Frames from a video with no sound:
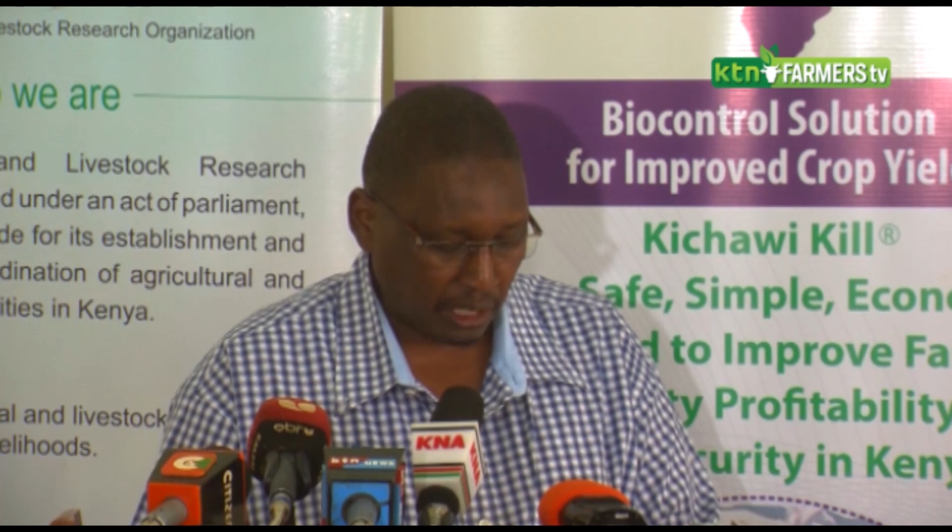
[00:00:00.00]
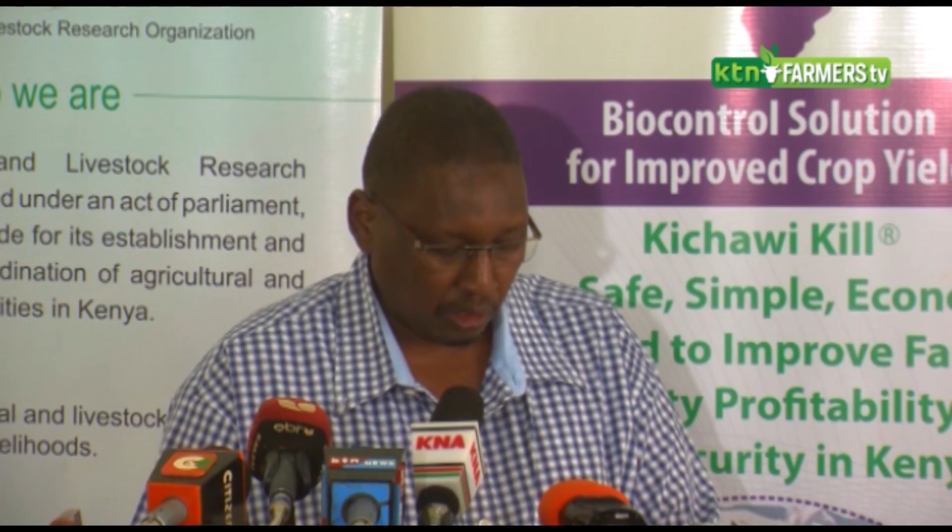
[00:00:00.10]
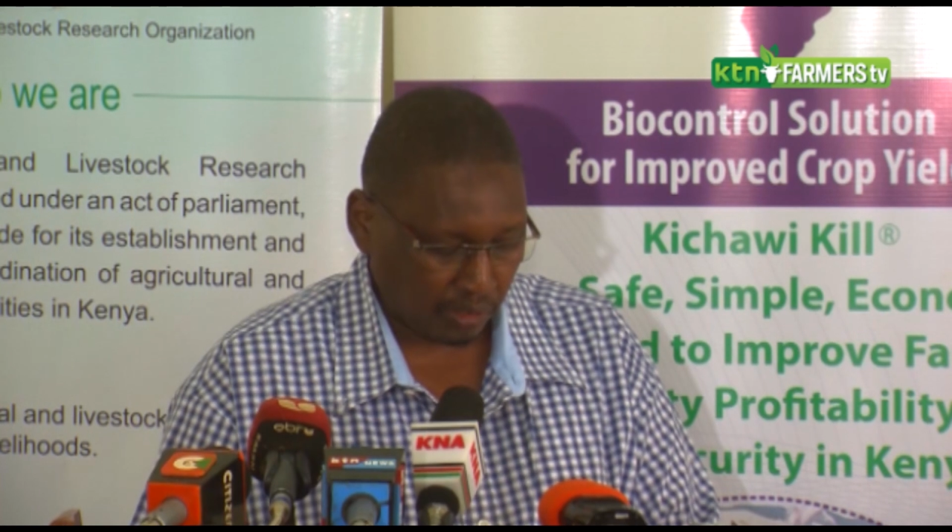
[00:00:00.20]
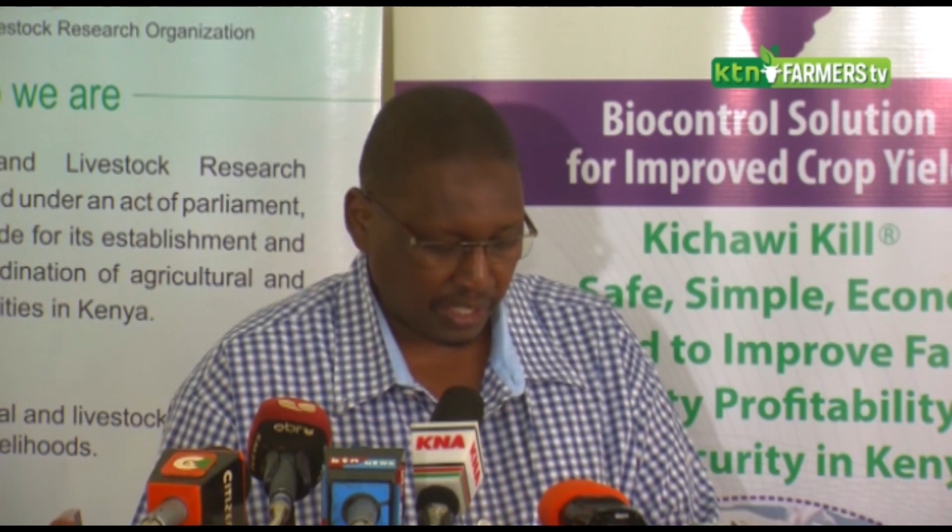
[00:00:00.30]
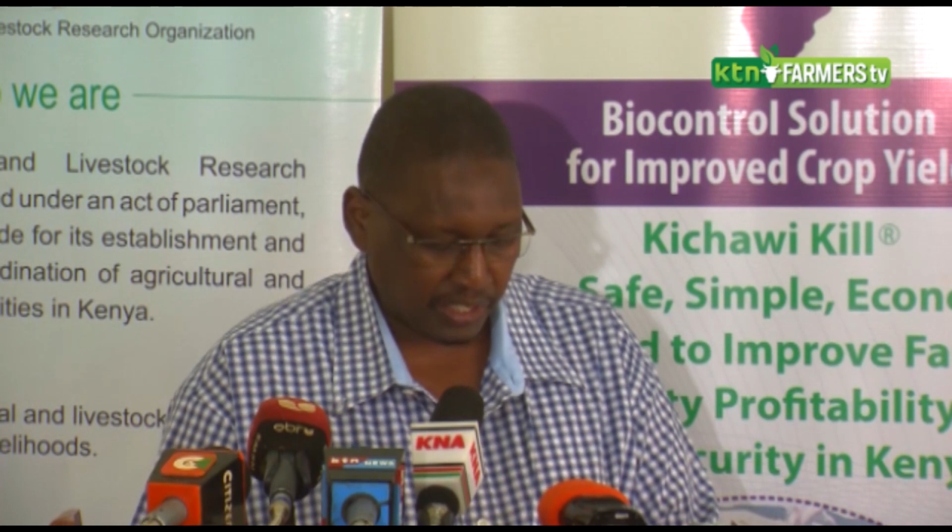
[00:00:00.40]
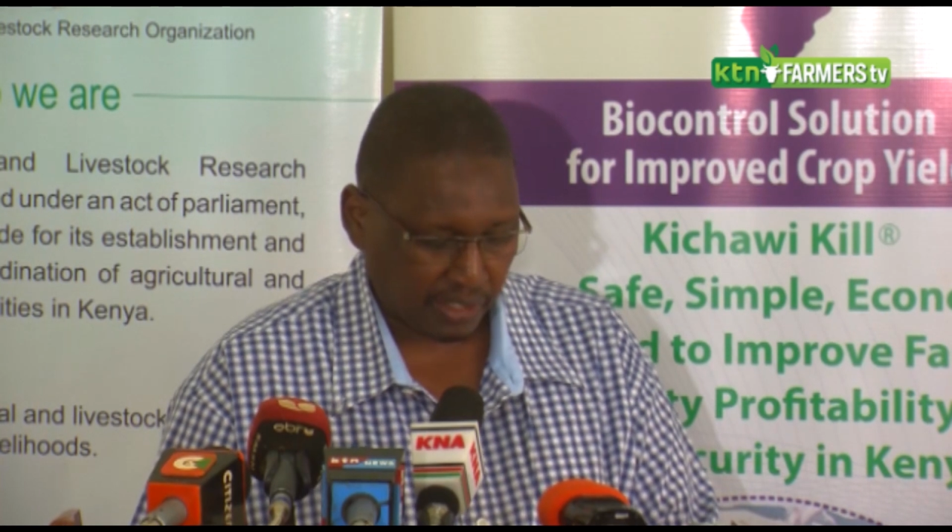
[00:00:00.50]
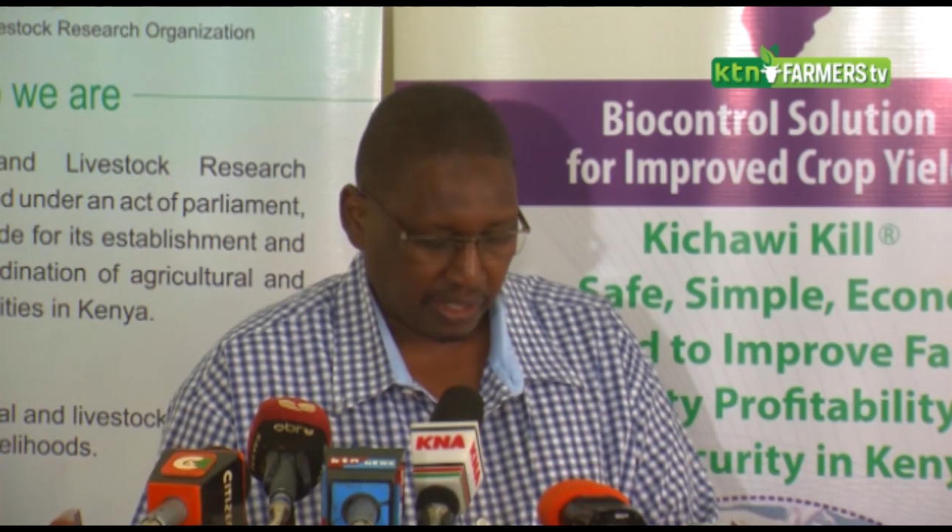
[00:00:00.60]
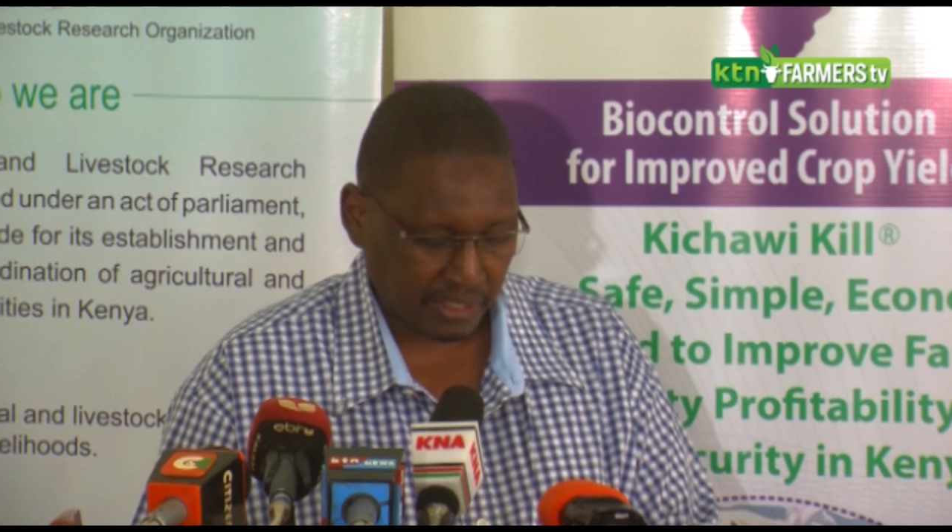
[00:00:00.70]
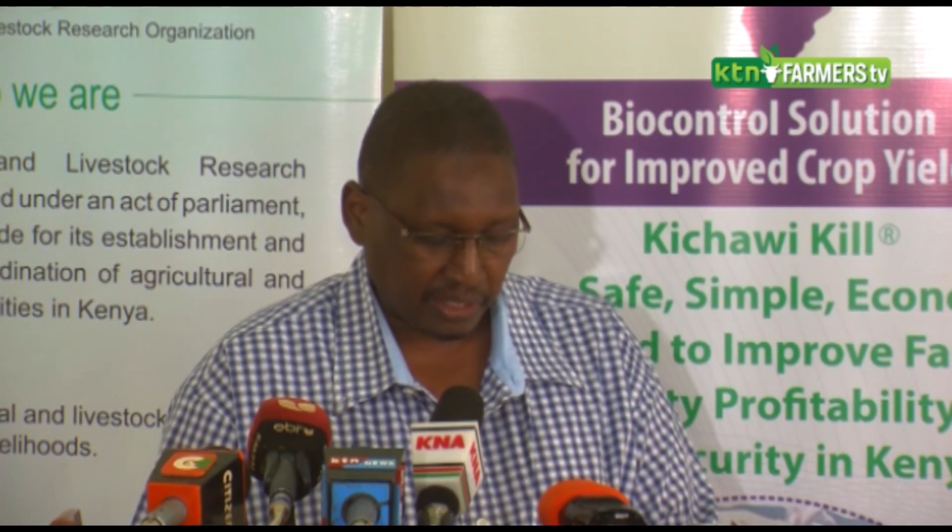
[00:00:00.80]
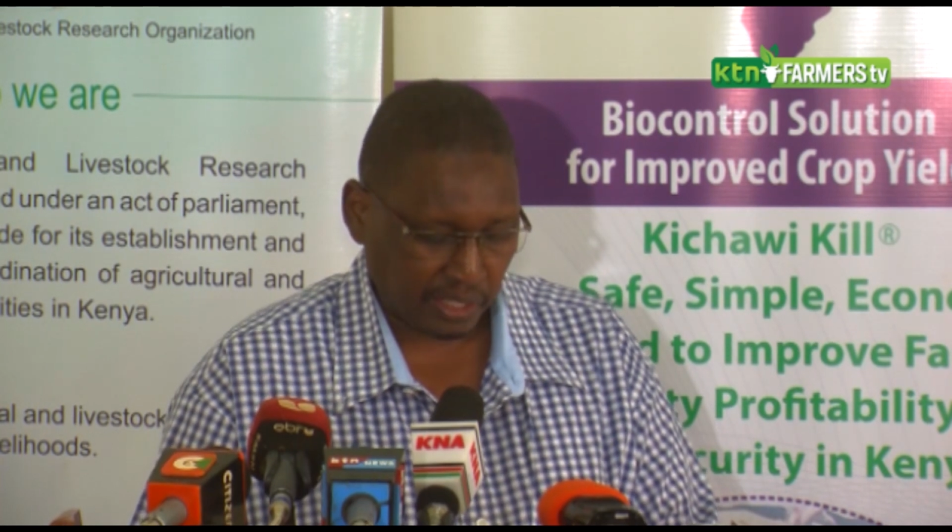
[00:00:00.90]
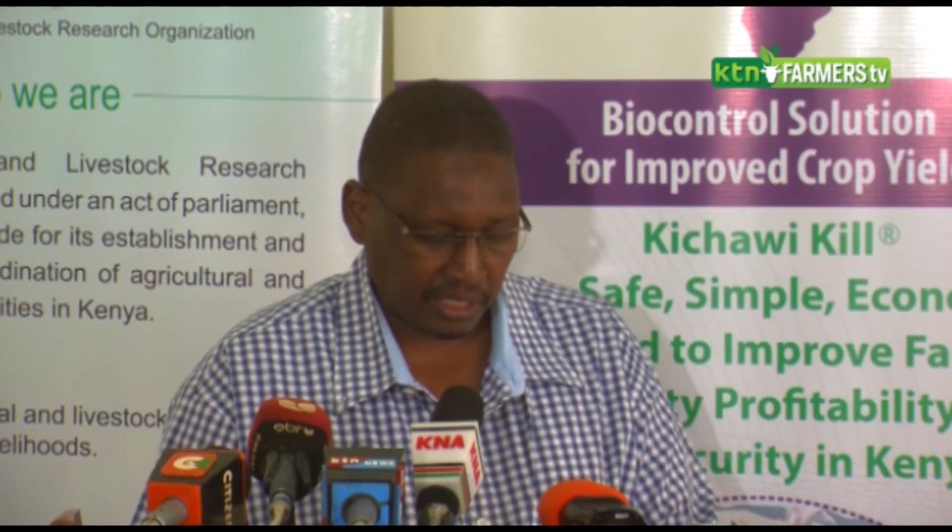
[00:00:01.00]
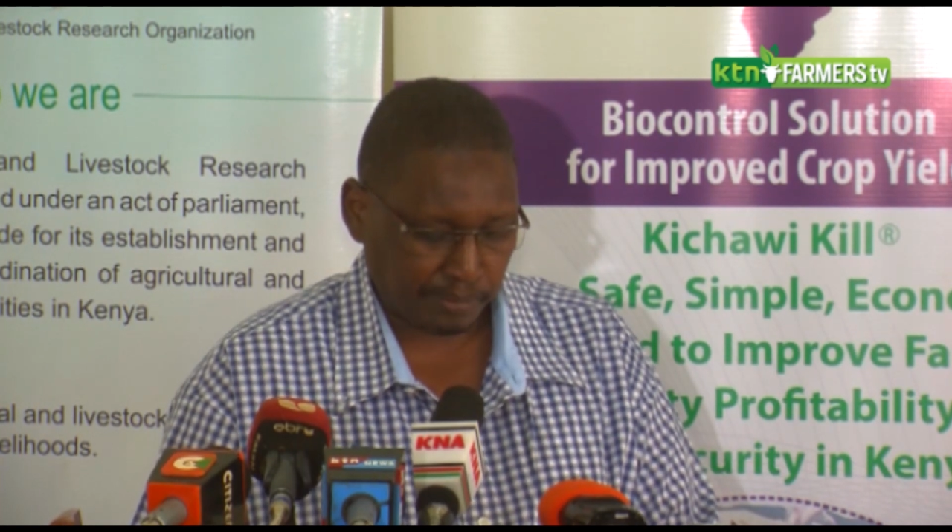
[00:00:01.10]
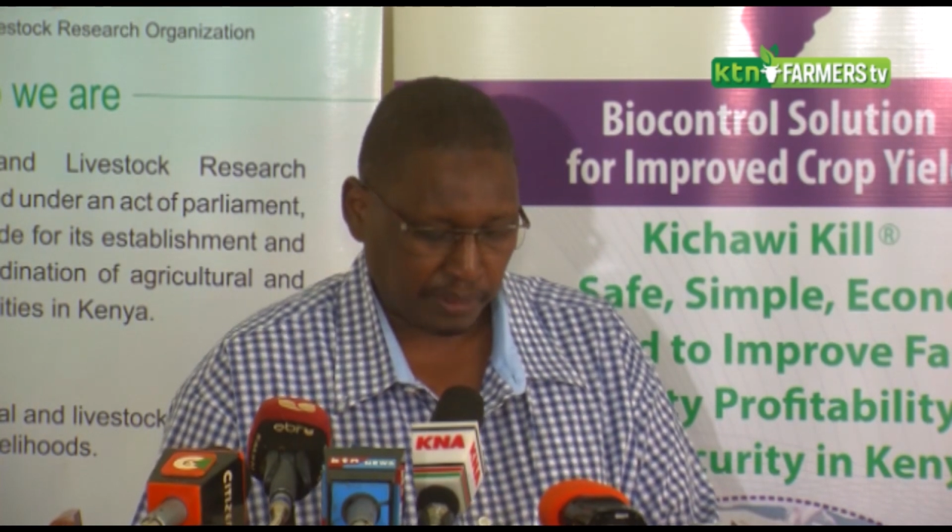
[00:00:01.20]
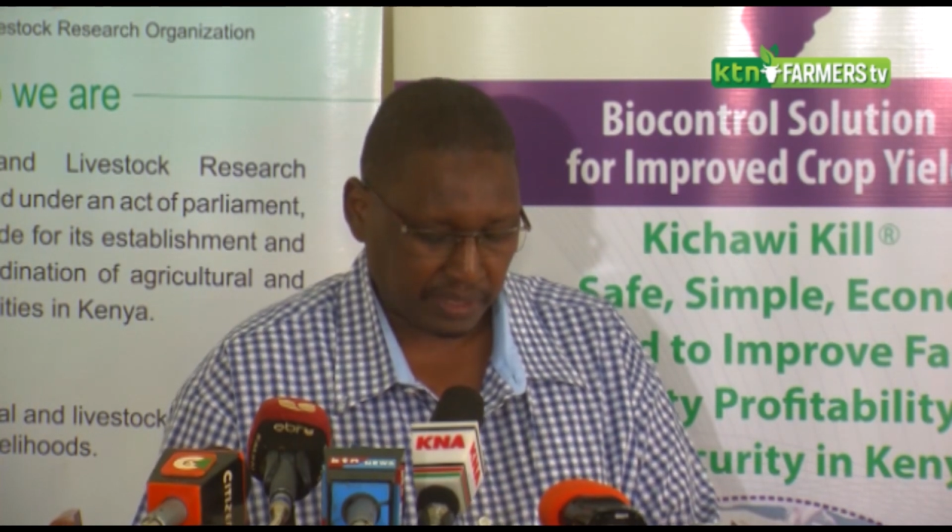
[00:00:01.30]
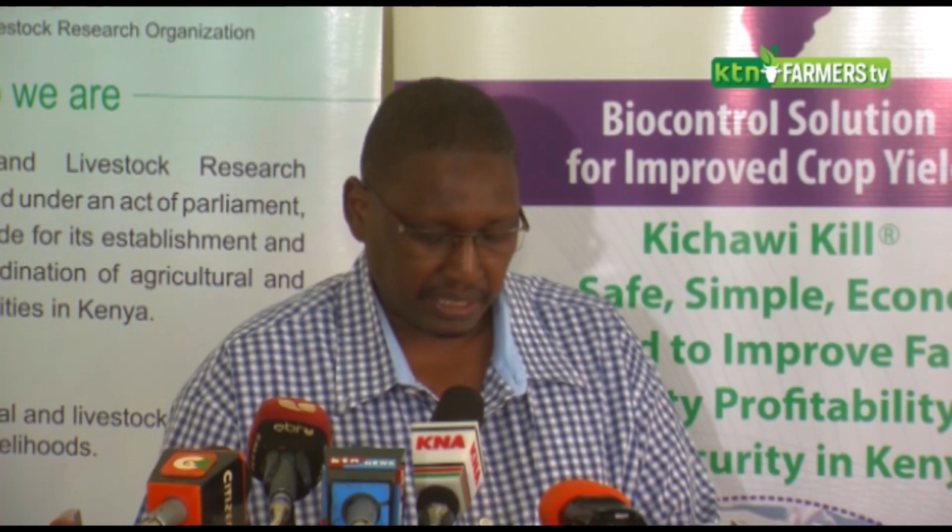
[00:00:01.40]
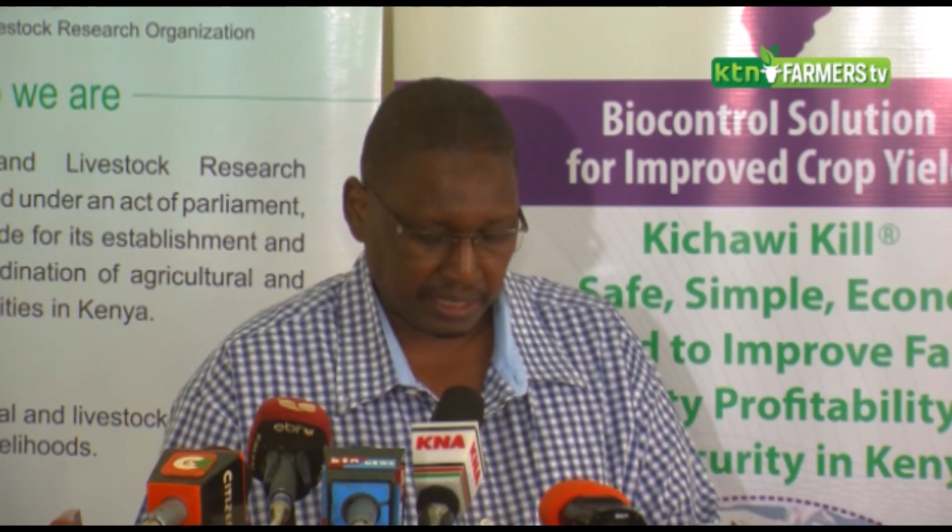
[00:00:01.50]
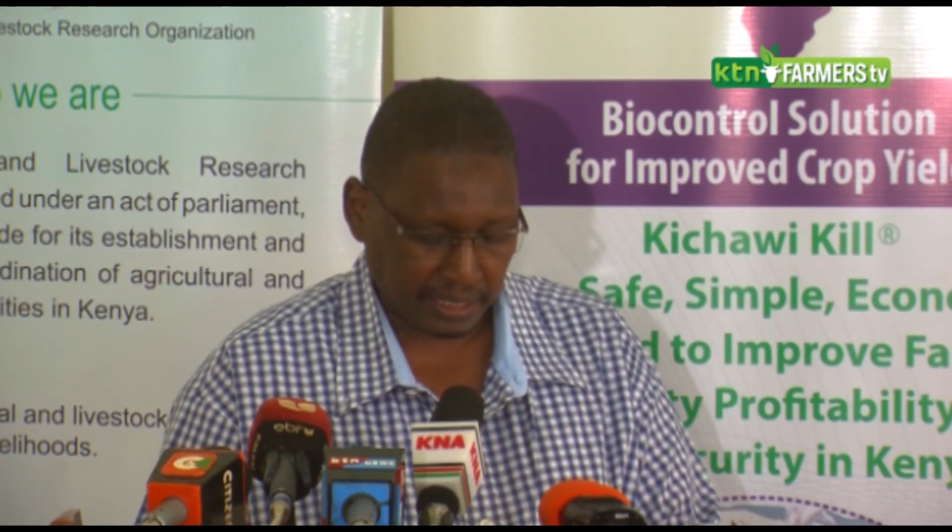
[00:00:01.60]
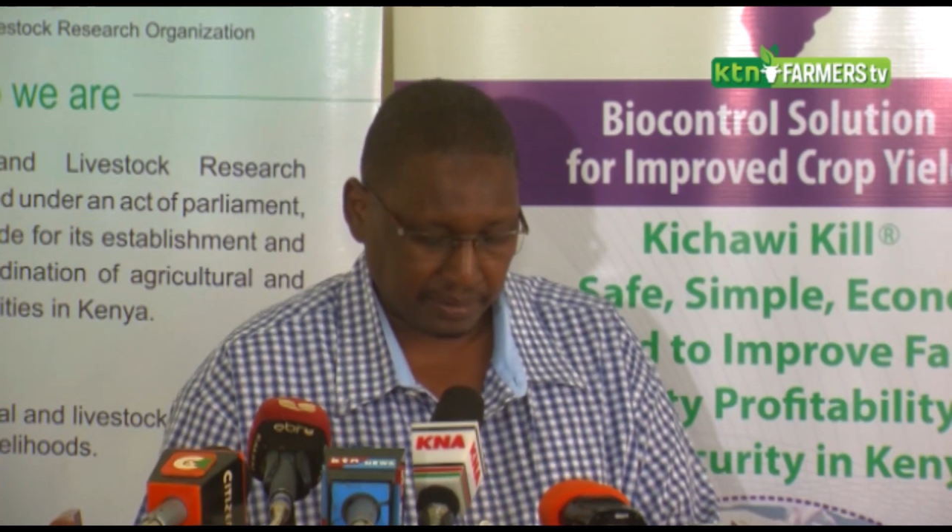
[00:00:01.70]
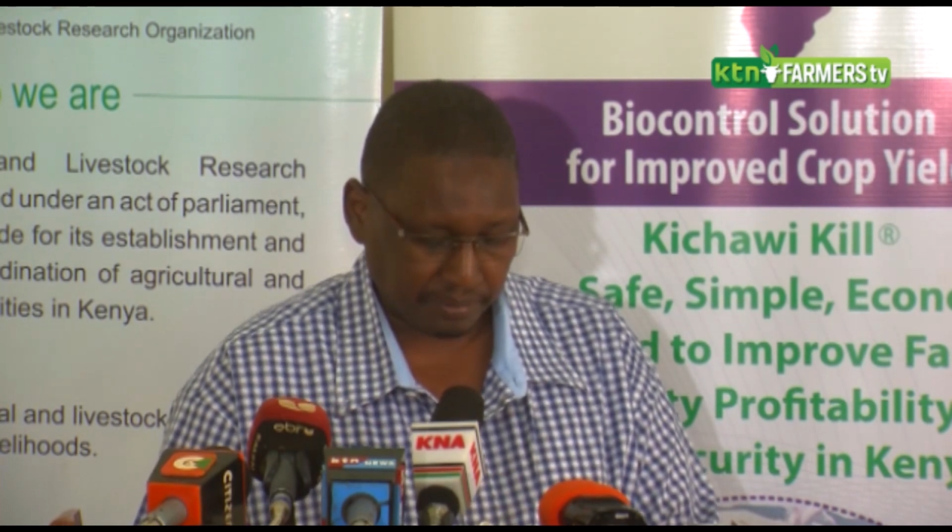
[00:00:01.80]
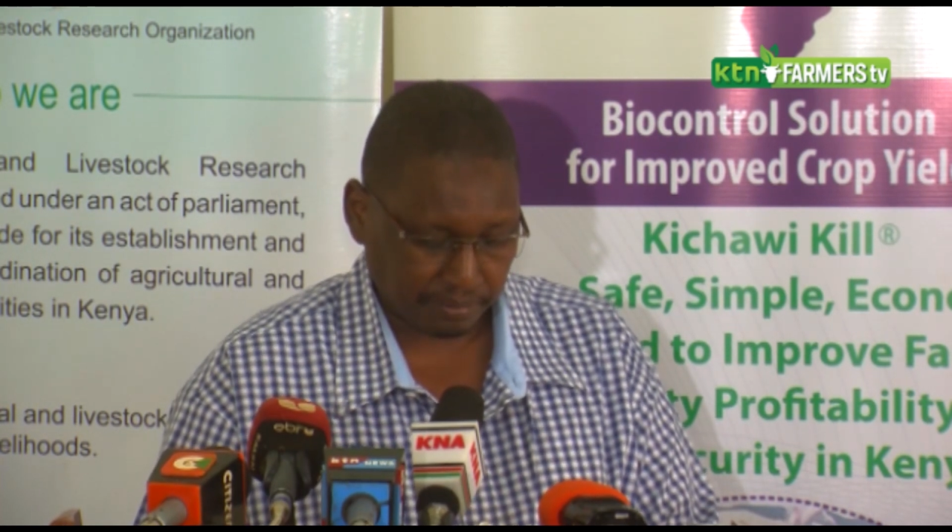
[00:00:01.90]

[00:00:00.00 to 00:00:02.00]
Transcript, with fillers: a long and rigorous regulatory process,